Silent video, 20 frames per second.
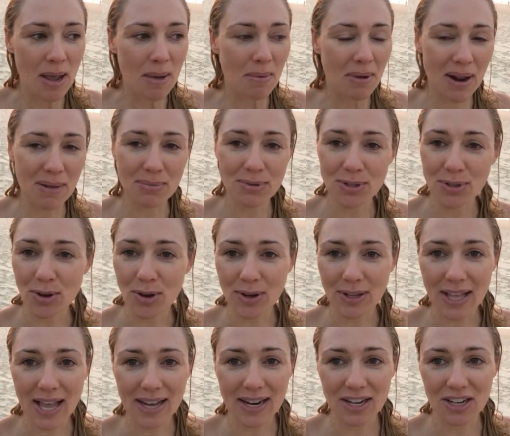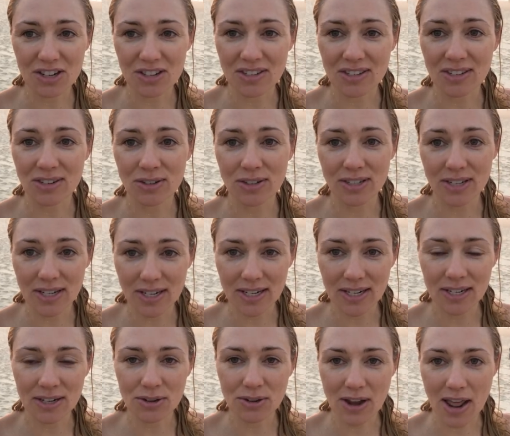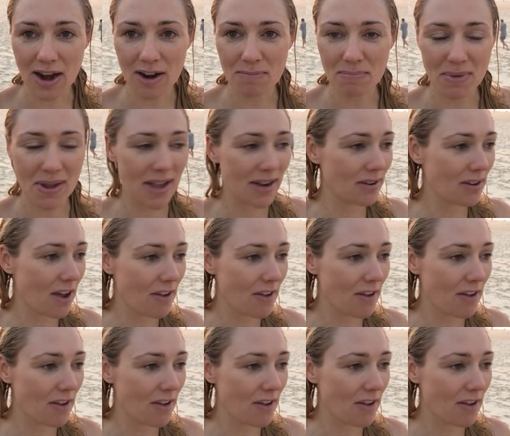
but I'm so glad I just did it and got out of bed.